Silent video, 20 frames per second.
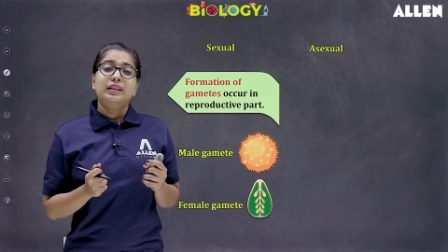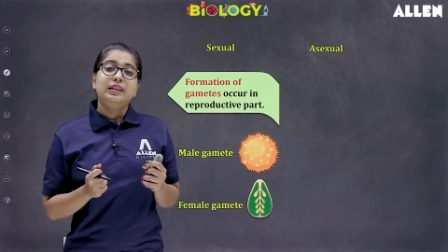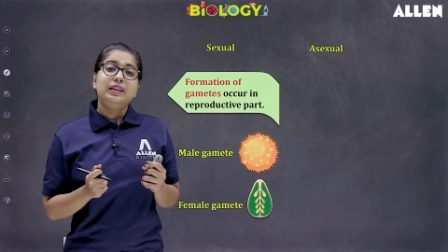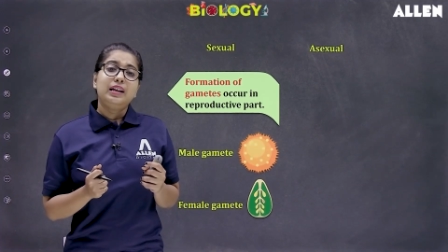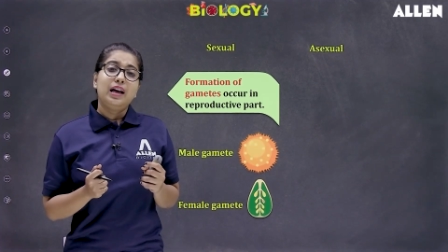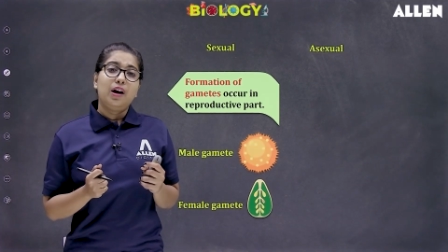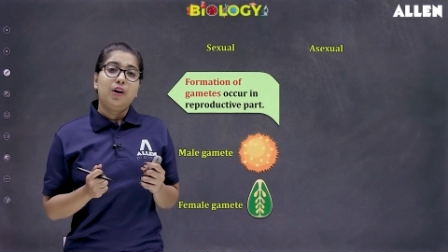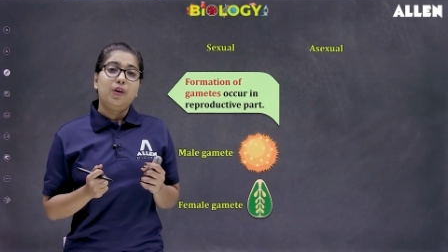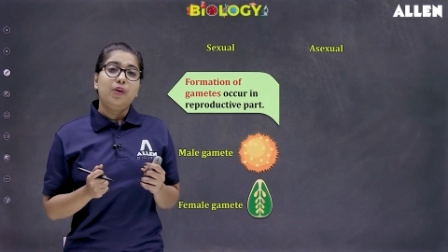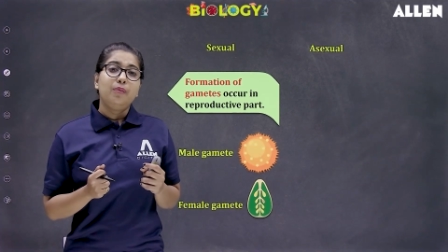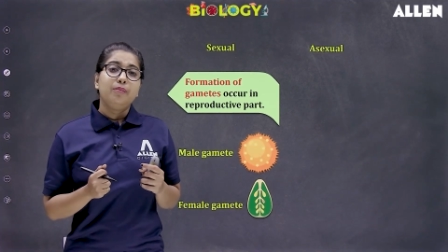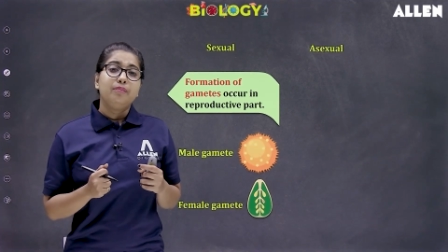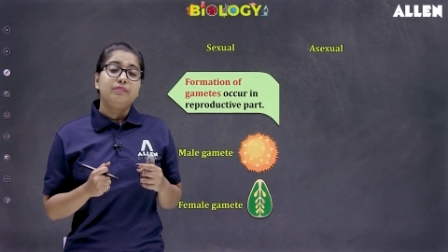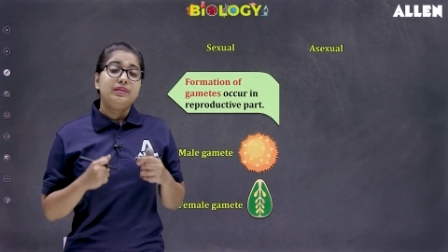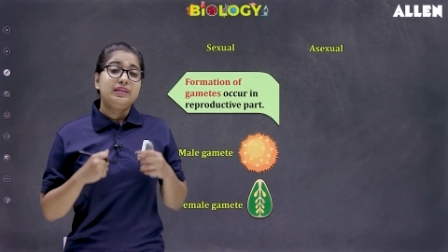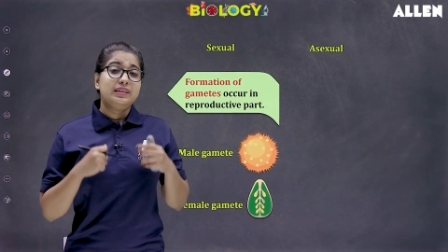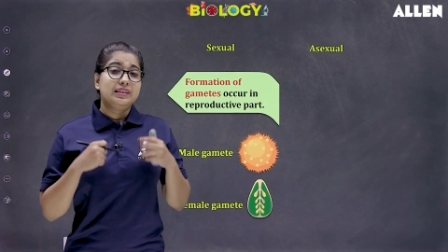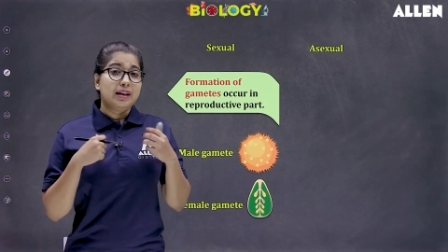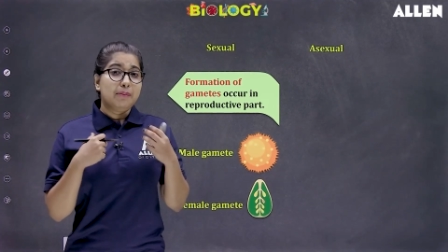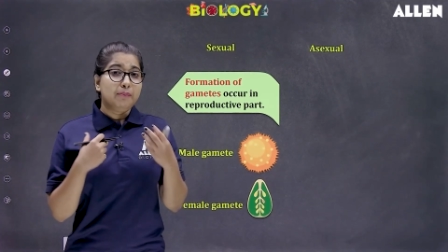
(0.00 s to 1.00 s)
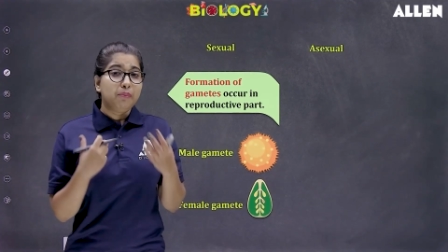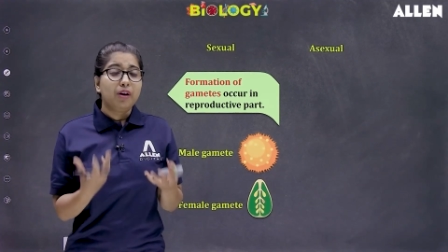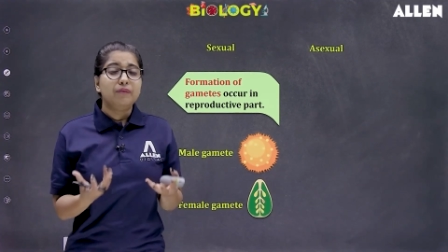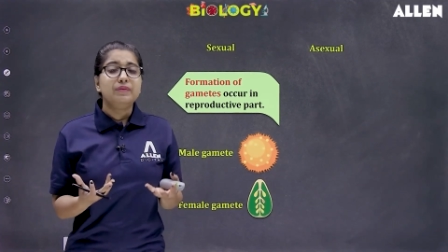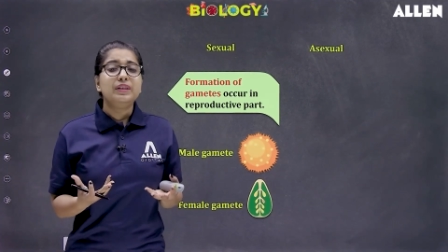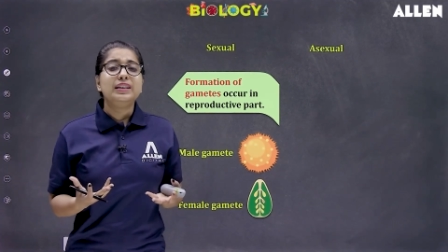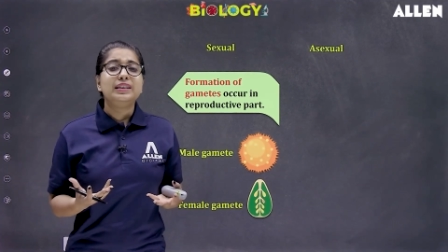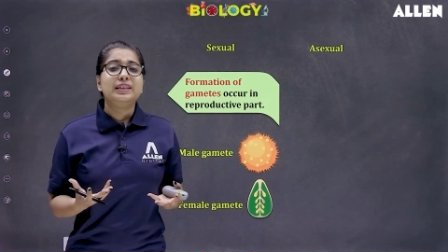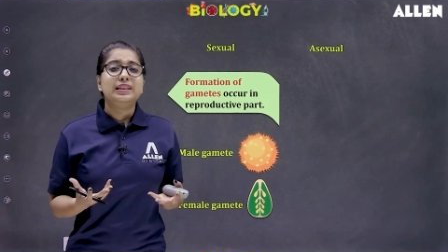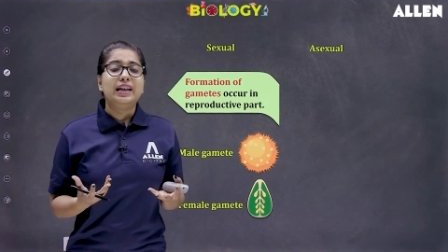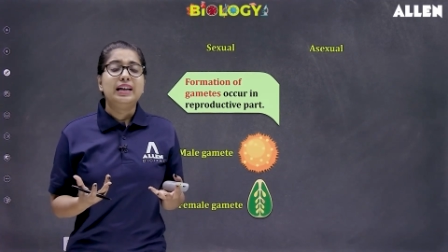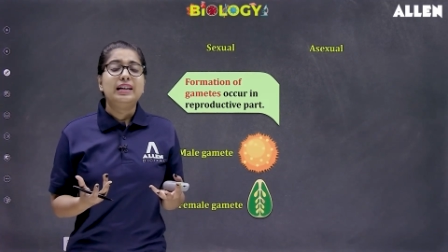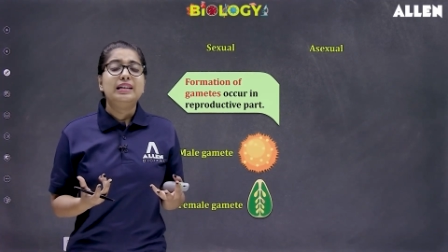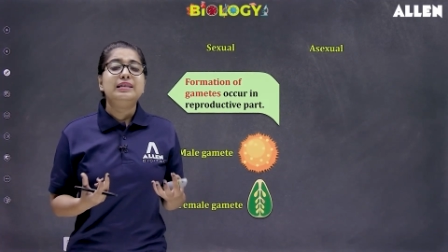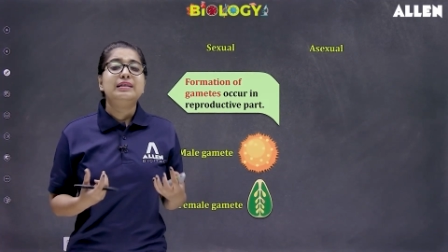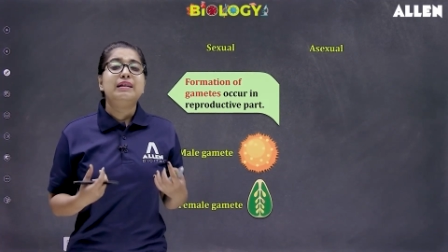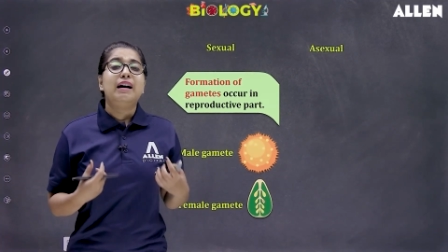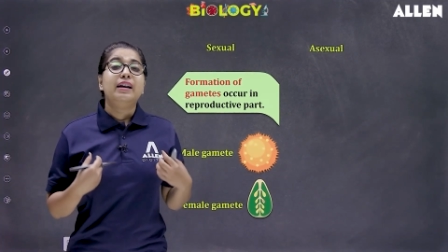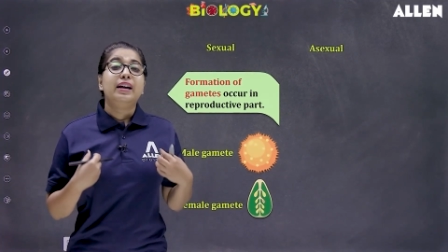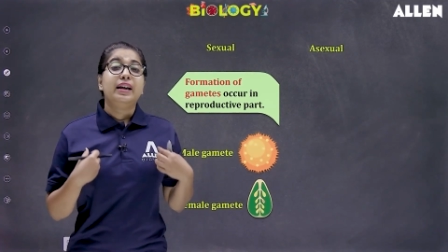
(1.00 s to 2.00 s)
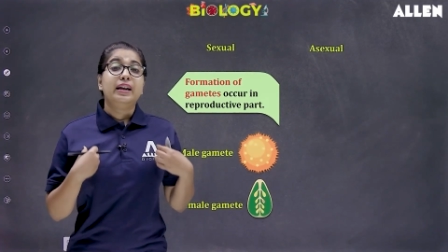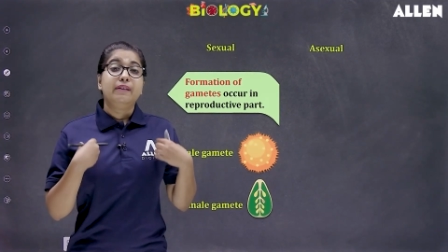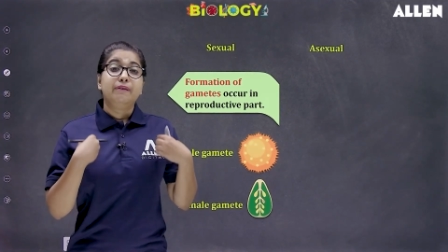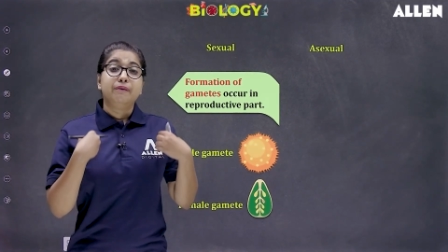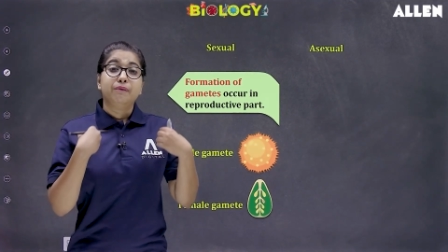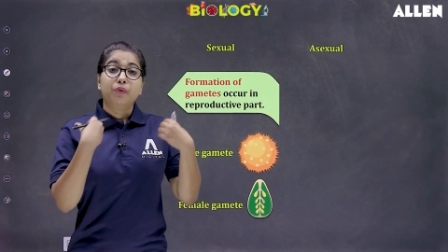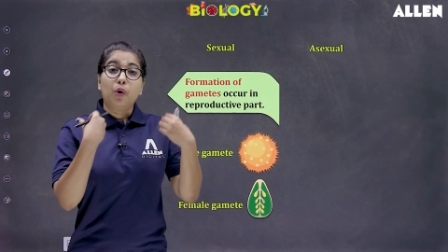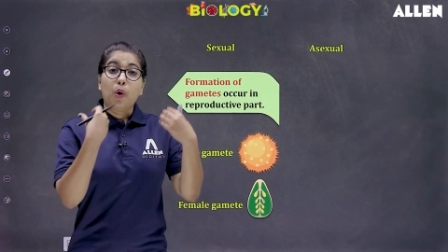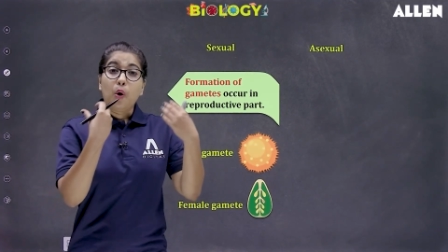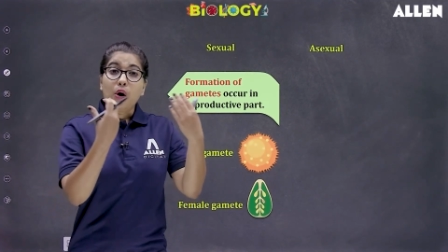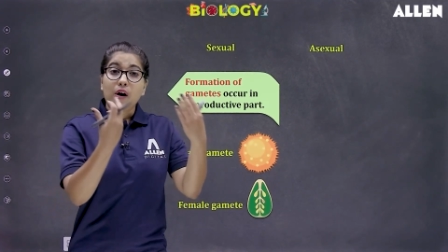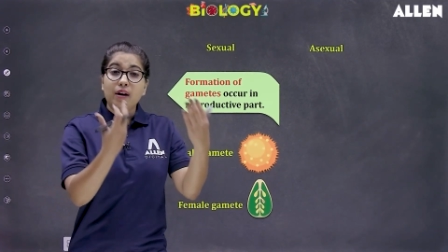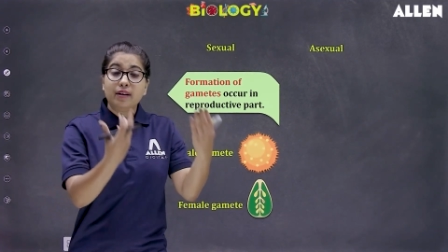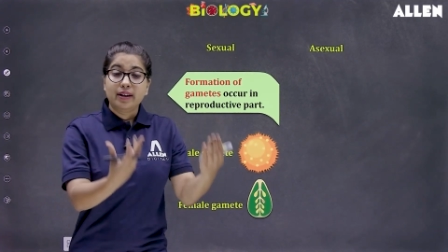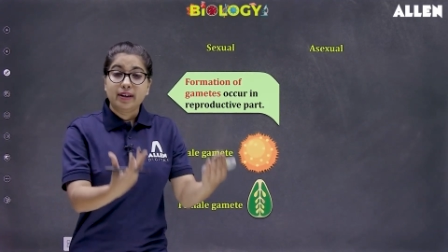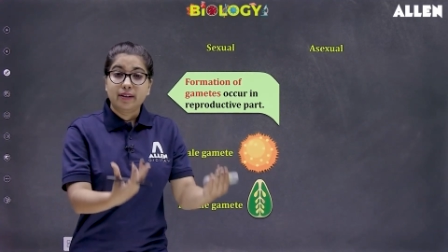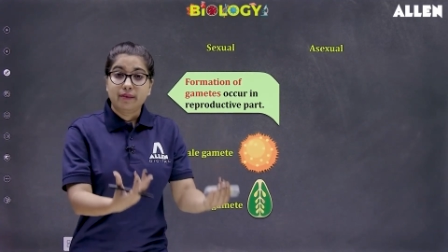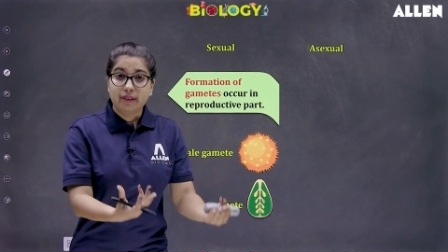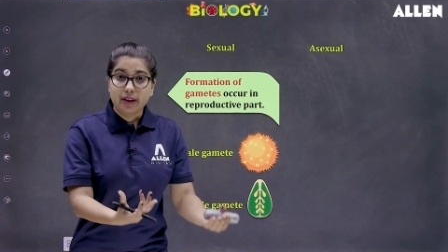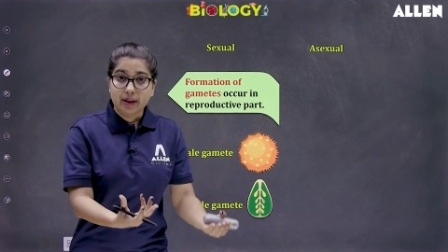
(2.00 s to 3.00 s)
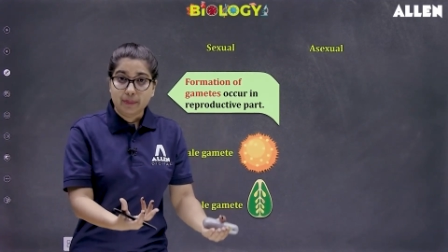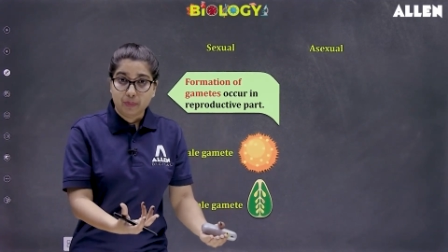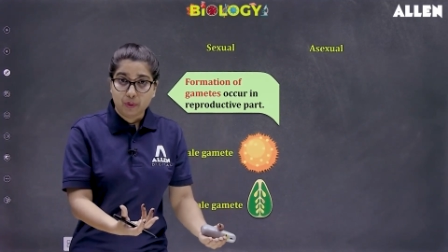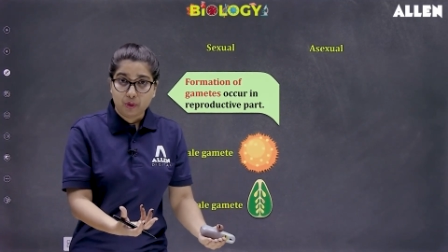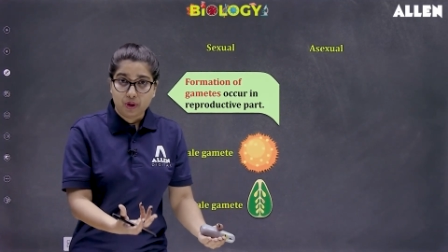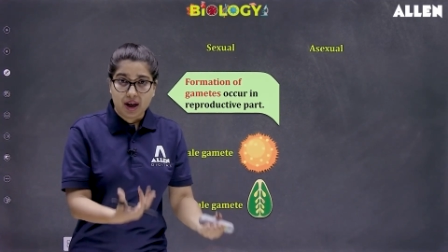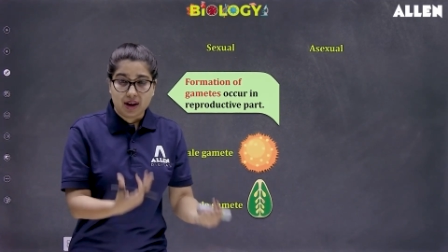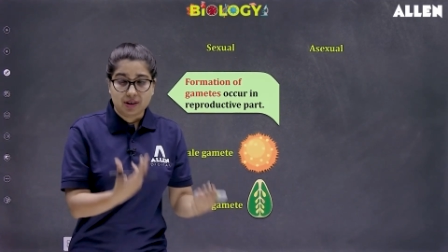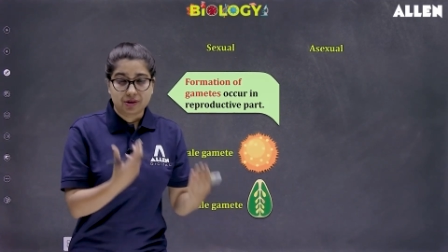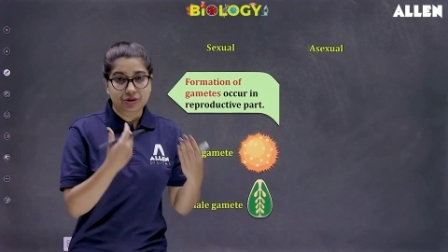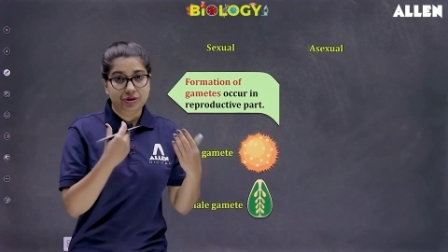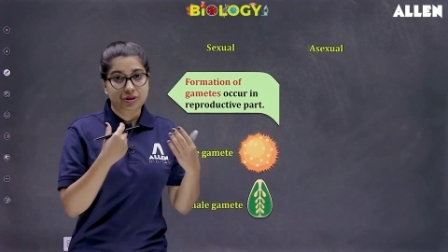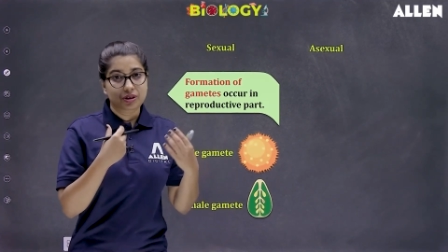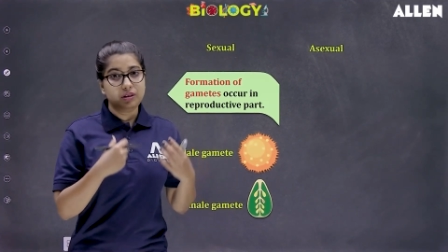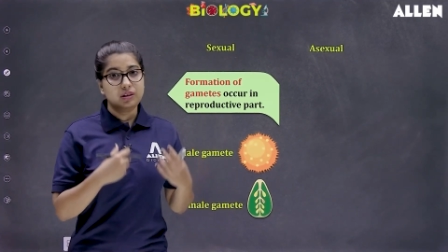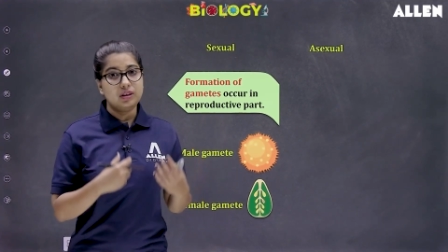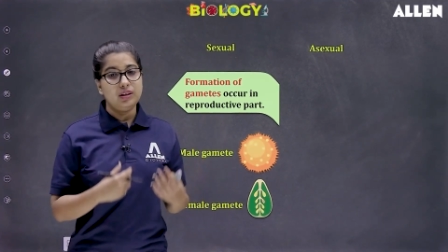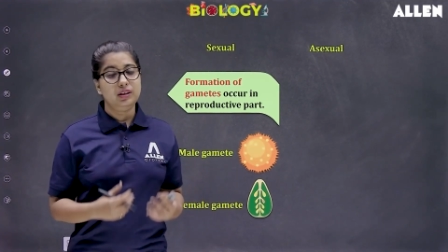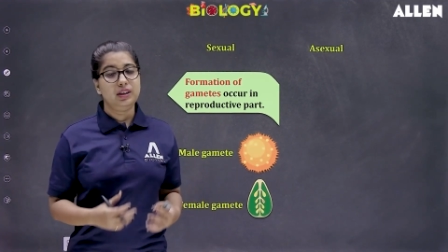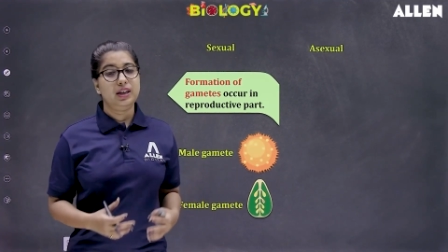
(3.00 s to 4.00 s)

Now, some of the cells are involved in reproduction.